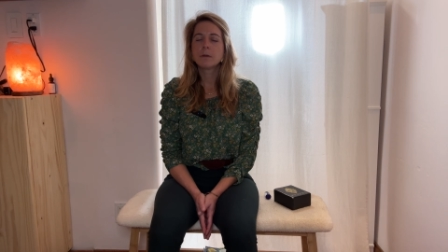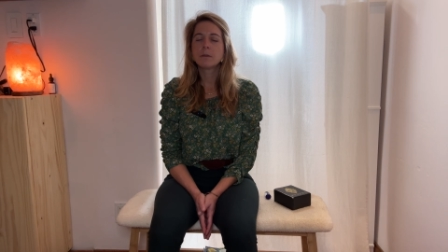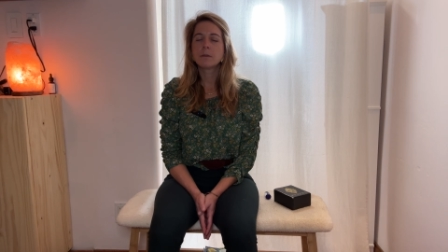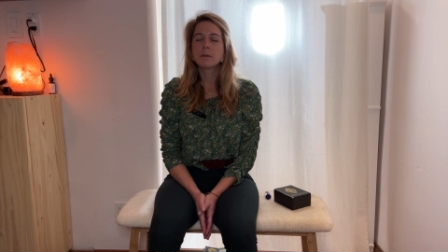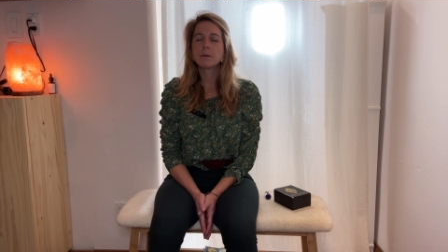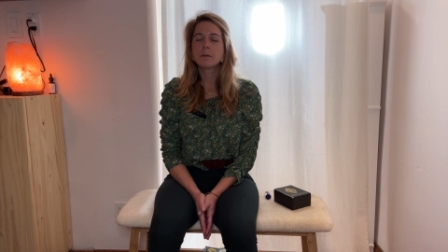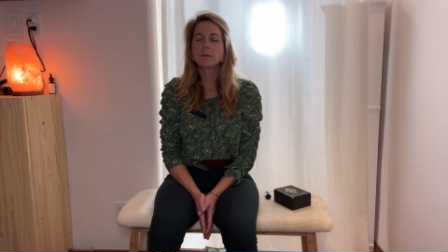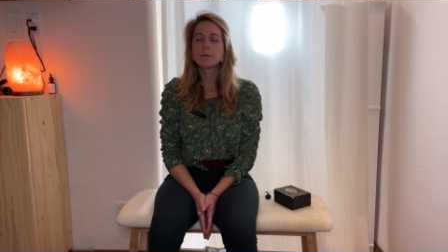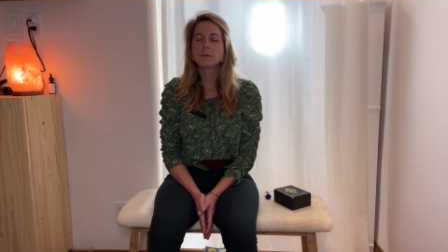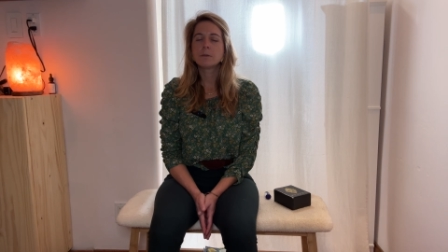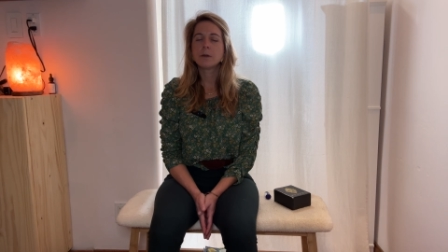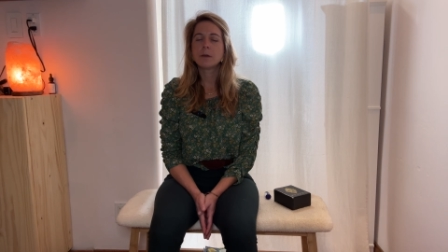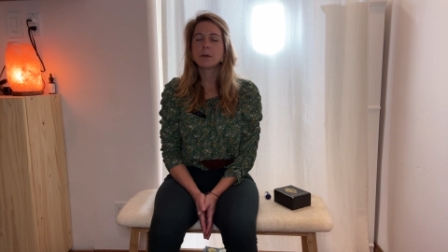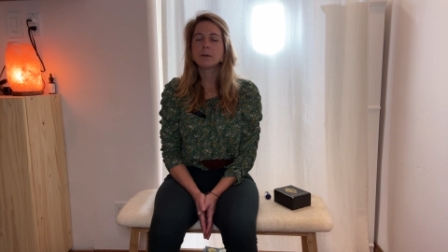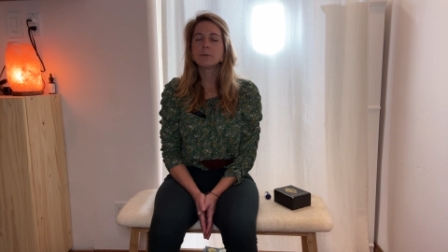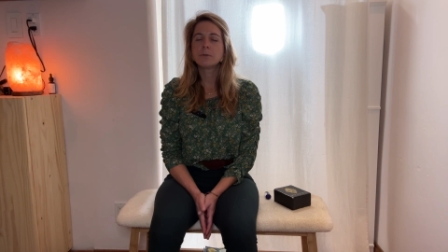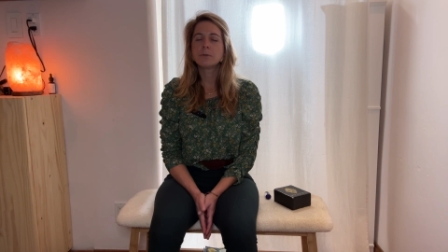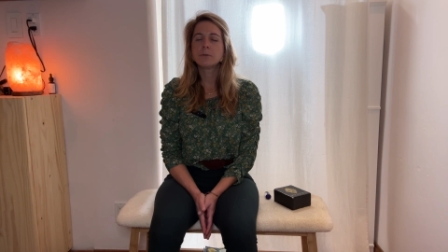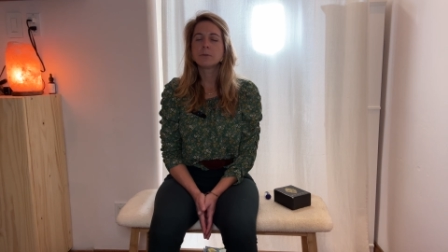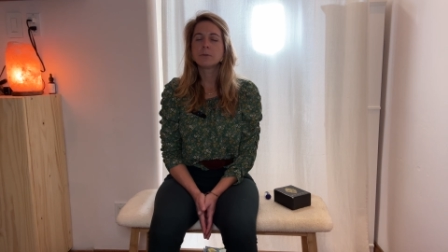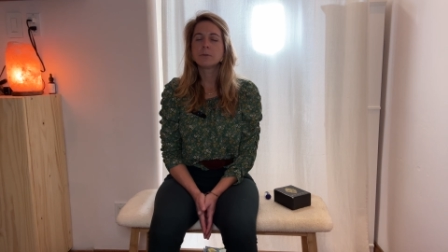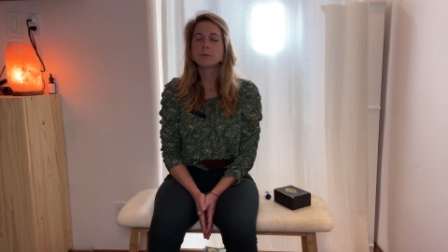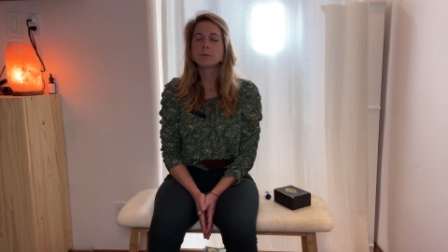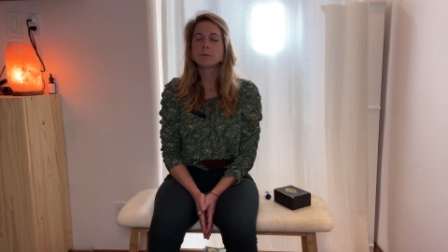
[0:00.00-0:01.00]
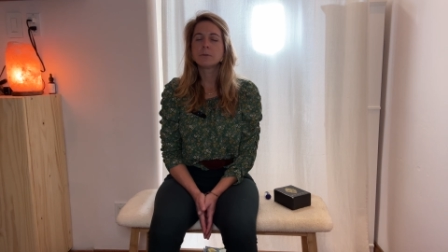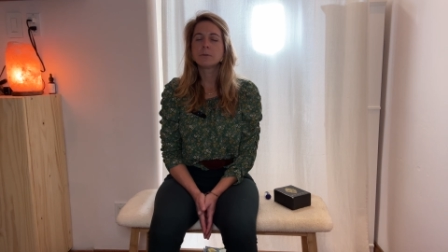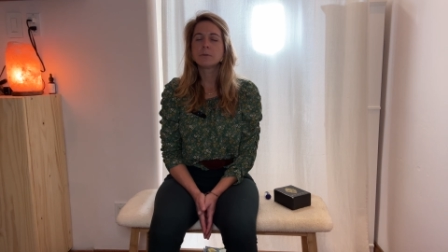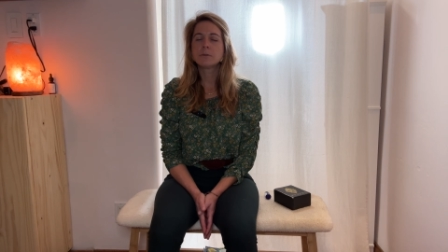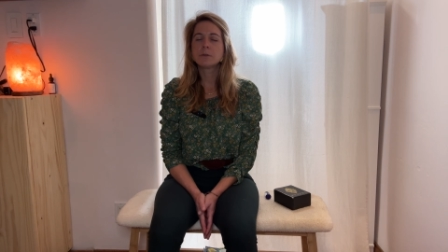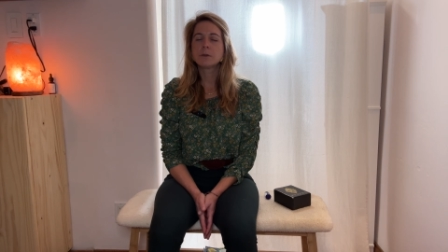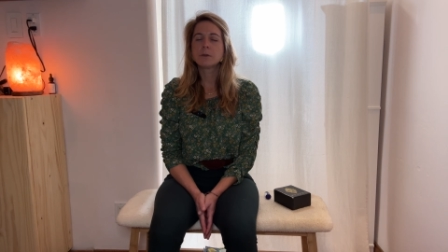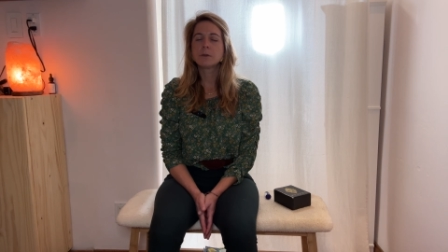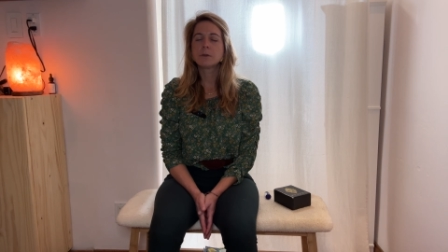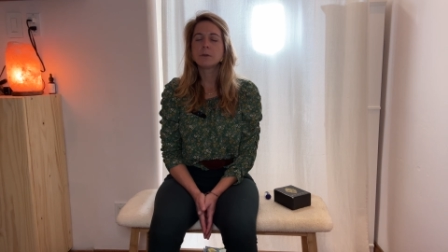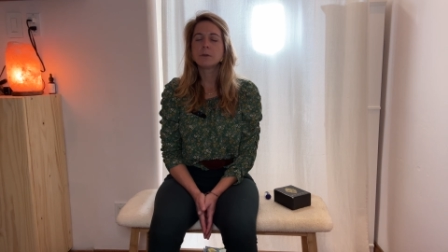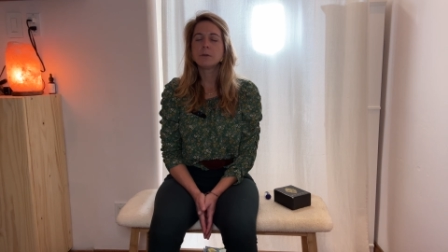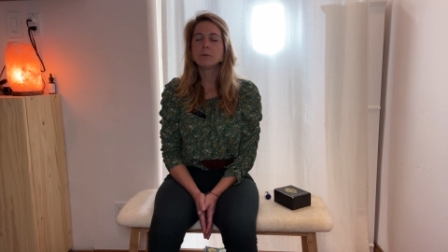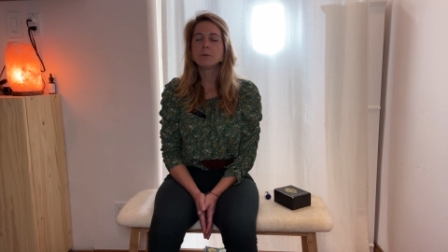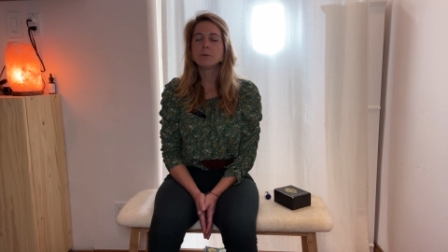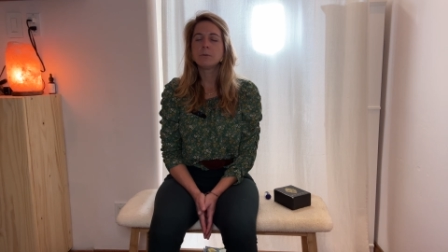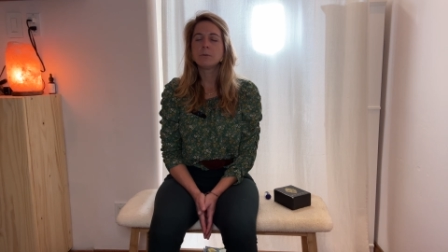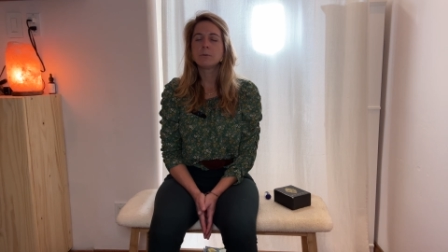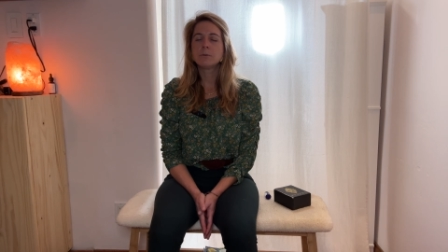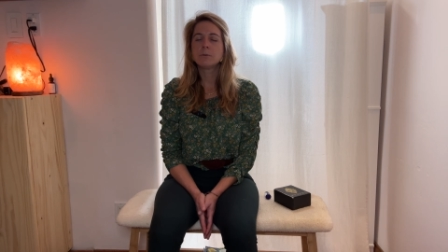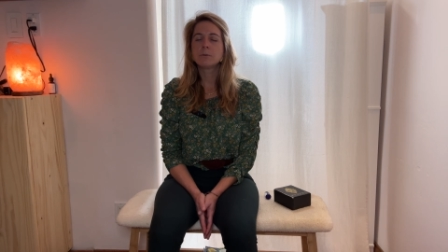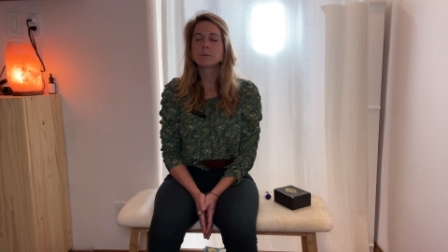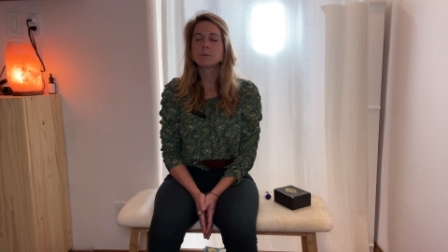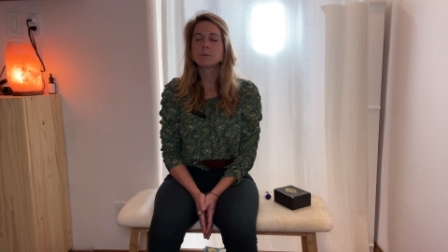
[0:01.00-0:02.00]
The intentions that
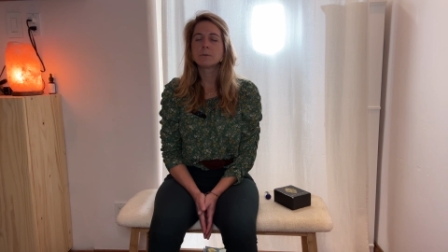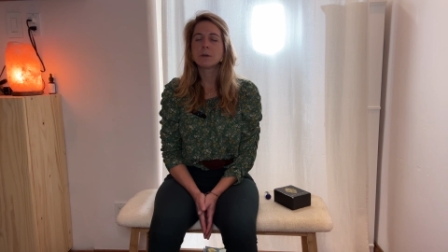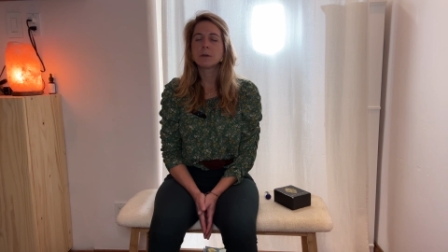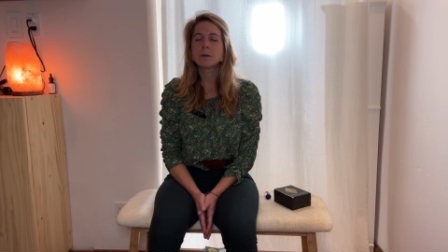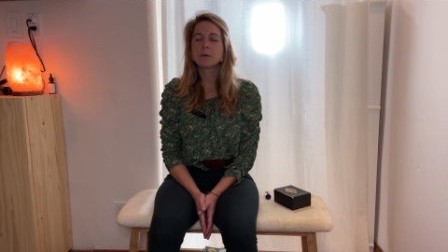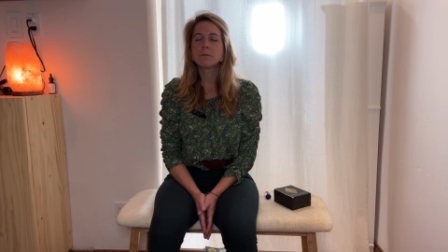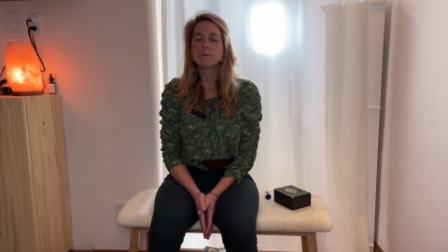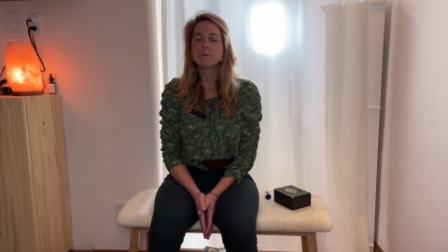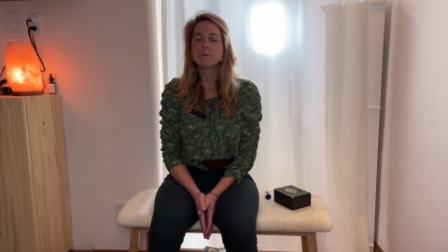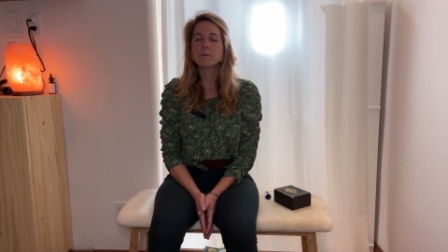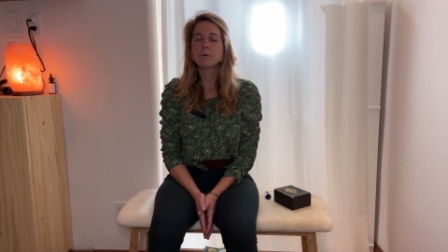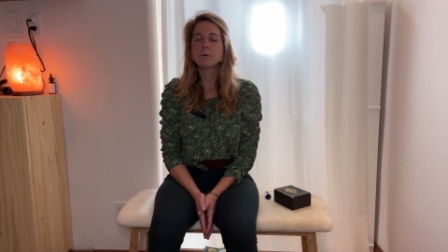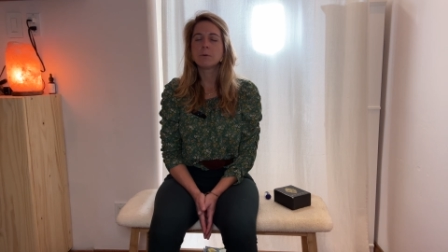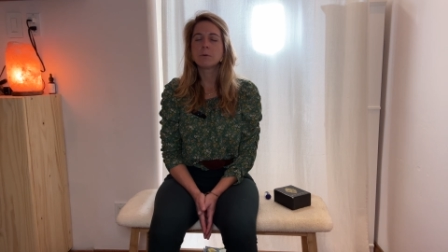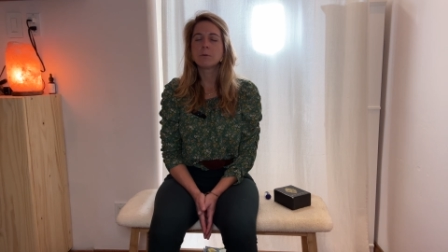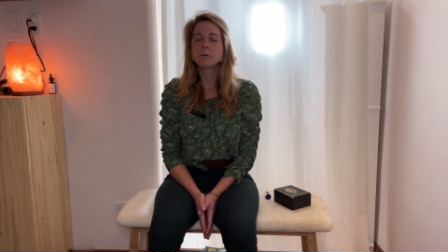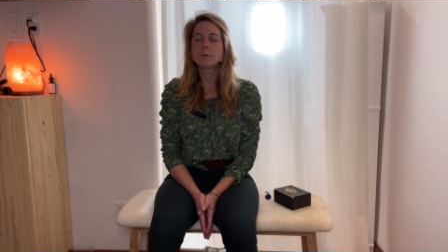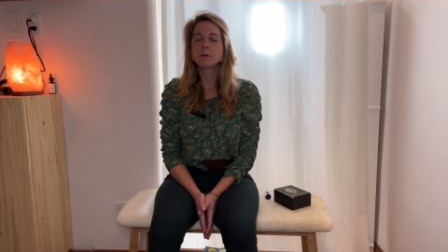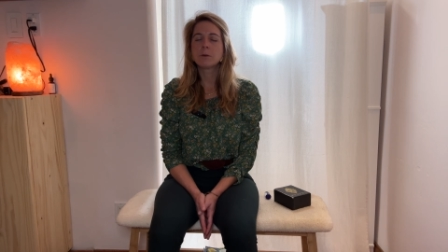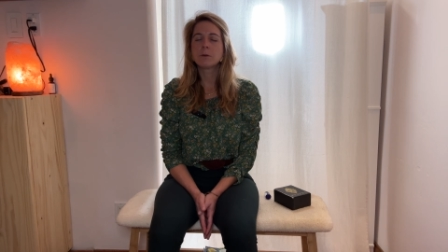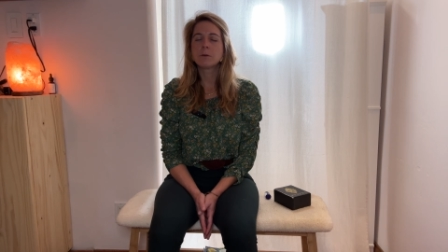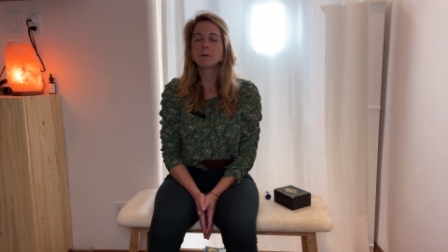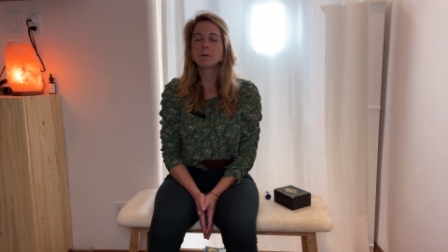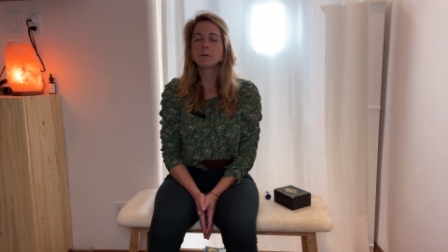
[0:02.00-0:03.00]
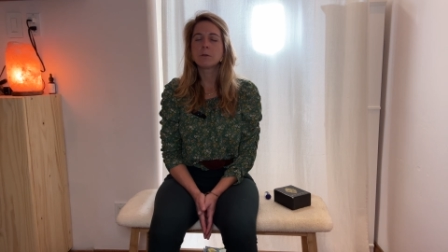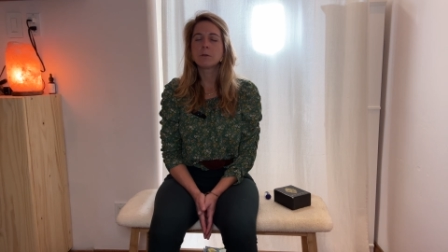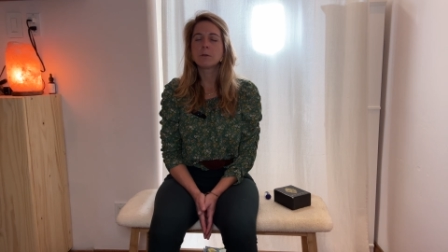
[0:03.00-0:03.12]
you set forward,